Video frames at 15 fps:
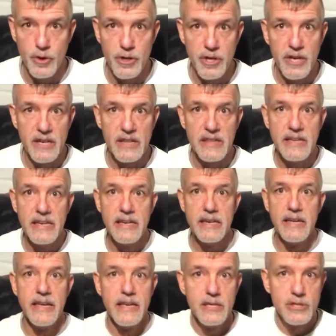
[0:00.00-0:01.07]
And you're going to lean
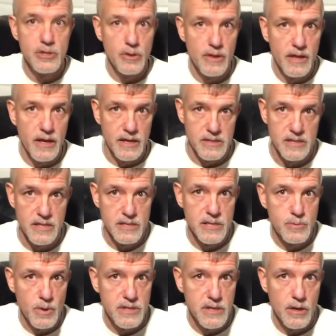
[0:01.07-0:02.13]
into this. This
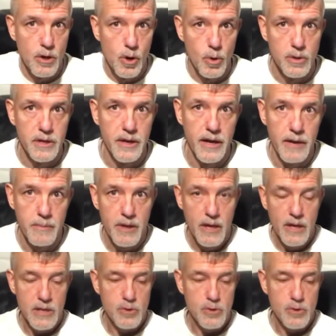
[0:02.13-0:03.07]
is what's going to hold it up.